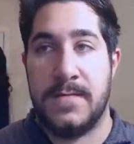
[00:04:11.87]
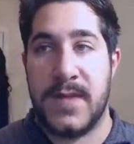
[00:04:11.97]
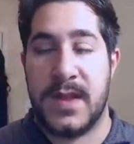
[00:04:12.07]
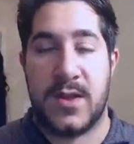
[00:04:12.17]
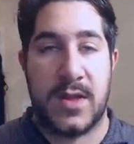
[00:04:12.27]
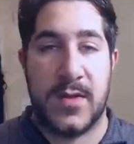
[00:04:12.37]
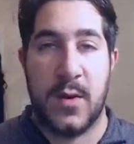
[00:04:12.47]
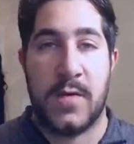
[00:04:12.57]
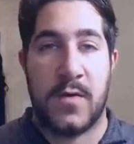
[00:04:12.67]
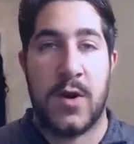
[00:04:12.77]
it's just the
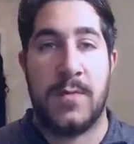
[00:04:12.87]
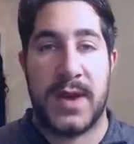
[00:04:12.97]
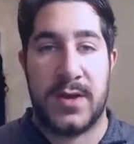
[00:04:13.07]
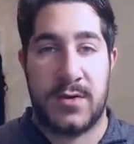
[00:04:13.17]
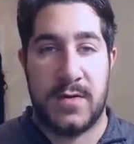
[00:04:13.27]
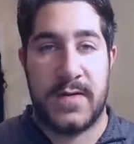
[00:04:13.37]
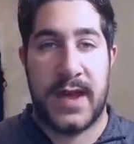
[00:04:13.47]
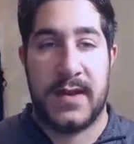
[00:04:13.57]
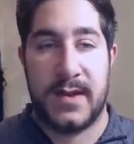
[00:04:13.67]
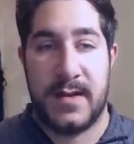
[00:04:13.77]
overall picture of
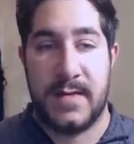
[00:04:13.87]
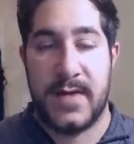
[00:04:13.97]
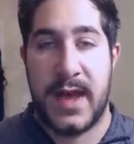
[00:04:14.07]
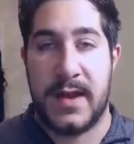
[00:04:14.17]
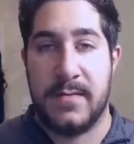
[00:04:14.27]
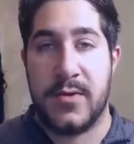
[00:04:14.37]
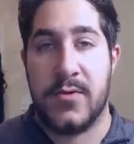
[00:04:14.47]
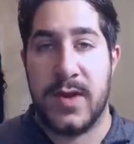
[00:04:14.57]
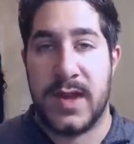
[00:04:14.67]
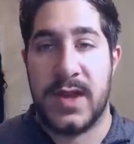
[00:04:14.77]
that
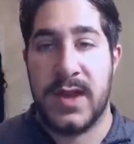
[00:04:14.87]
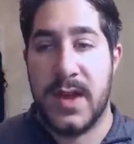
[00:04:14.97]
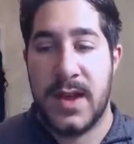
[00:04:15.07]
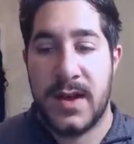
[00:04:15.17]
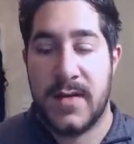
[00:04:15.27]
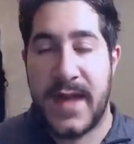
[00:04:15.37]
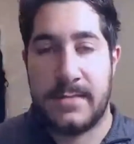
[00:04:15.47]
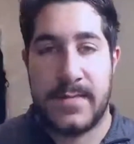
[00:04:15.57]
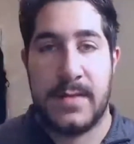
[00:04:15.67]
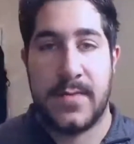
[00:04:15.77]
employee, of that
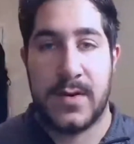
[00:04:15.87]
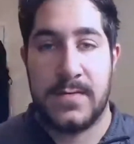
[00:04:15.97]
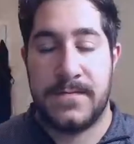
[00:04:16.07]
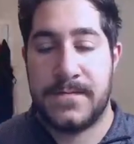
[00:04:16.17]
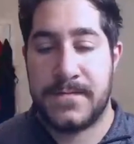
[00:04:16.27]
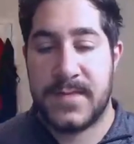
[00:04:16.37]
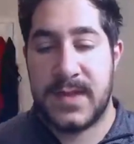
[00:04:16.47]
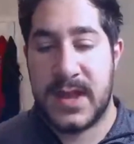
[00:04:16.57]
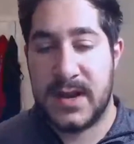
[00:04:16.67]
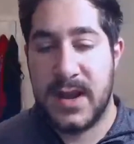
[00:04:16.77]
member,
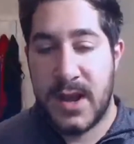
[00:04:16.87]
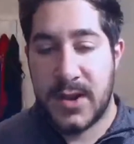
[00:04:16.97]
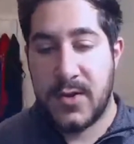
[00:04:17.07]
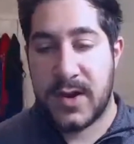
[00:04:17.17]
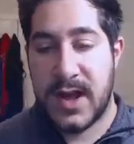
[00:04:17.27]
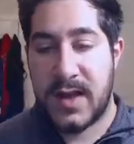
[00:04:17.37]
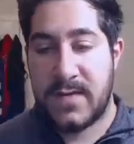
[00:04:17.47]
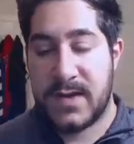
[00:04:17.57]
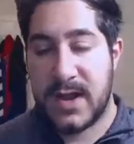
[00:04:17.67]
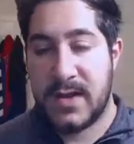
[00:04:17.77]
then you're going to have
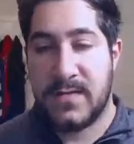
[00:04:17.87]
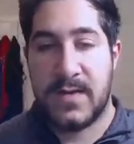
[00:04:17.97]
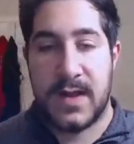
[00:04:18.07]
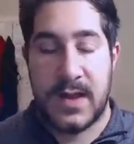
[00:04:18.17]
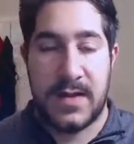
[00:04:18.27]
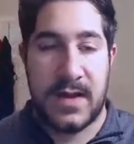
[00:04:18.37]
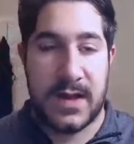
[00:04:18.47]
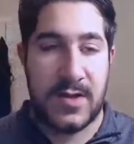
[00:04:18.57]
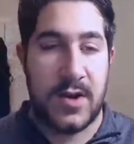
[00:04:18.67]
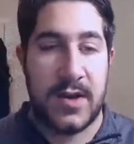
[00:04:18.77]

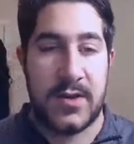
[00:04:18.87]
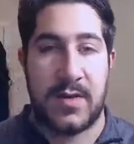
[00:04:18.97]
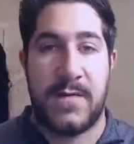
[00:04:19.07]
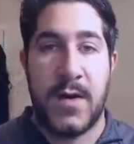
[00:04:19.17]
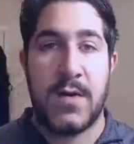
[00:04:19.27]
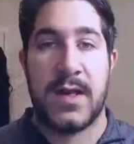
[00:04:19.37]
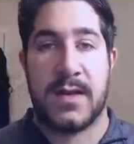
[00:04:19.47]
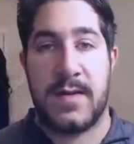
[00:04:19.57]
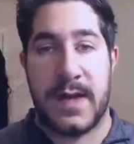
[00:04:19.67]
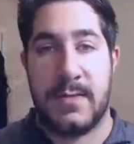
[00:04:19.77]
as long as there's focus
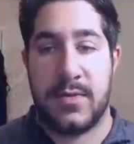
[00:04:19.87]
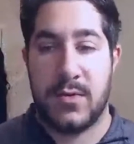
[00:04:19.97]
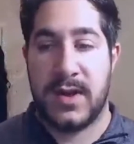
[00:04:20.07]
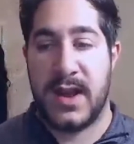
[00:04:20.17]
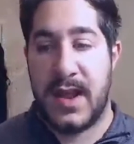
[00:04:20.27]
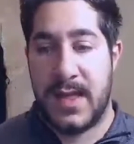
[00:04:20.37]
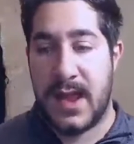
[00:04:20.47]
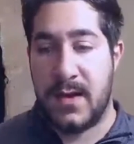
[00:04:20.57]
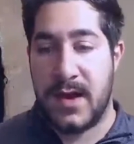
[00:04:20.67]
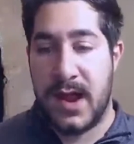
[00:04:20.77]
on that employee
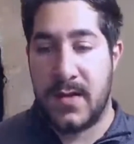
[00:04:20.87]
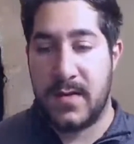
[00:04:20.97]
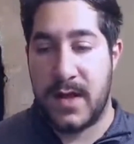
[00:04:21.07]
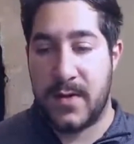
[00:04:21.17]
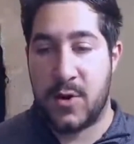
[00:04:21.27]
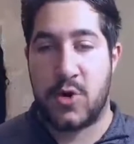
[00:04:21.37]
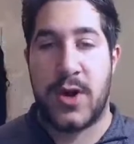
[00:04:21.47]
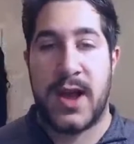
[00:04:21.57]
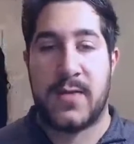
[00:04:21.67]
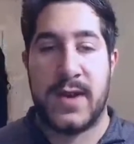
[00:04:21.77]
and their
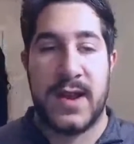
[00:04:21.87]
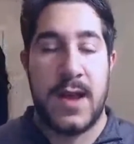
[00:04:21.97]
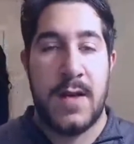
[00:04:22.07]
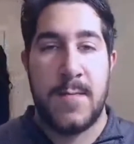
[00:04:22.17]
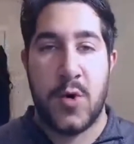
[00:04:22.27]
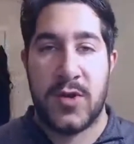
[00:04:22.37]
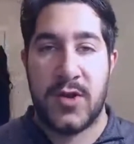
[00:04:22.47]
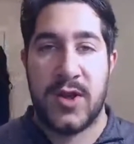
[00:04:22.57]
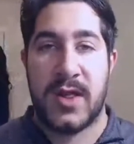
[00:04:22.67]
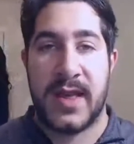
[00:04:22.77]
track, right? More
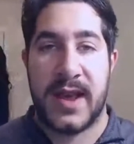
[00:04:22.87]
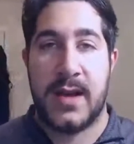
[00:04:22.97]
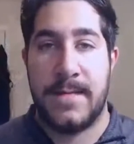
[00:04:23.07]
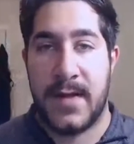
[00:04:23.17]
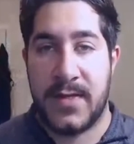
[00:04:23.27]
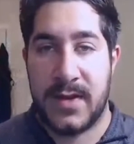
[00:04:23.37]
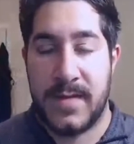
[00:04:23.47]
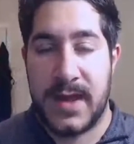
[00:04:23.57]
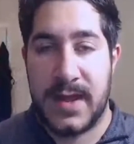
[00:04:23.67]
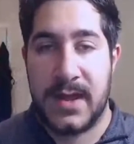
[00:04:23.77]
than just like a monthly
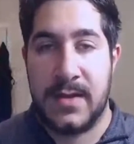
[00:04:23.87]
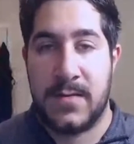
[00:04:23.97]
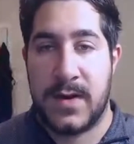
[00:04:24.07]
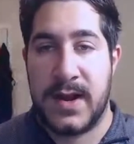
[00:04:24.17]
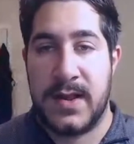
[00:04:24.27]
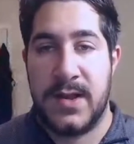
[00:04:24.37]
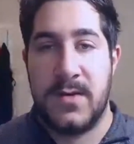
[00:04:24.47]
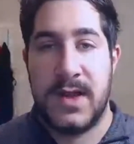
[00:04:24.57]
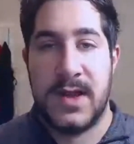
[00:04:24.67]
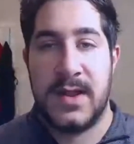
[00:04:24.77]
meeting, right? You
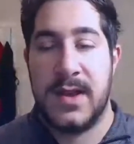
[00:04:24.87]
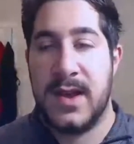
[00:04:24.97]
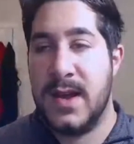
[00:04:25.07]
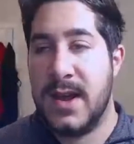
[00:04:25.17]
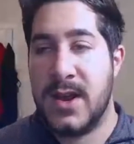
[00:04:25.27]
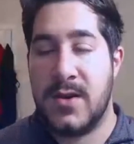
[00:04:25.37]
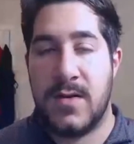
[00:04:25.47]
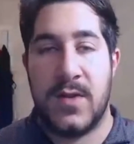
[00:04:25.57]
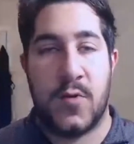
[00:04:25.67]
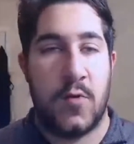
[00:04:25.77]
need,
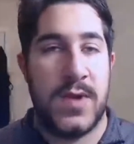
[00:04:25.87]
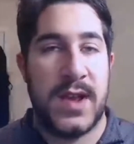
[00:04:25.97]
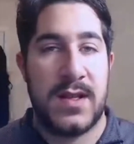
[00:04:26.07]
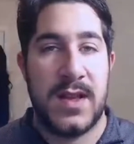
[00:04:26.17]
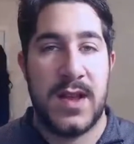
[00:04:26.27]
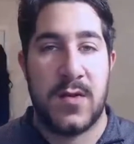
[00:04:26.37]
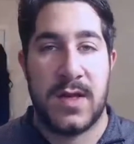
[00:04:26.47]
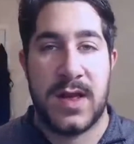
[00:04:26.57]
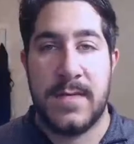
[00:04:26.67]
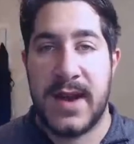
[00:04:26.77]
either weekly or
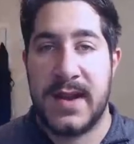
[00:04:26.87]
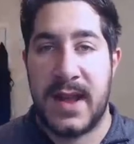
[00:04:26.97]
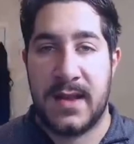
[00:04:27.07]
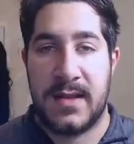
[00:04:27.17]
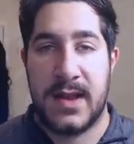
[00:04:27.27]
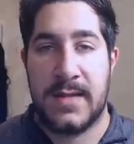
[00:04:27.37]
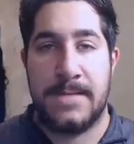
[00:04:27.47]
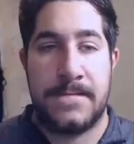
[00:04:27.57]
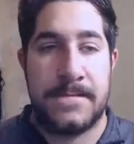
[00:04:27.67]
semi-daily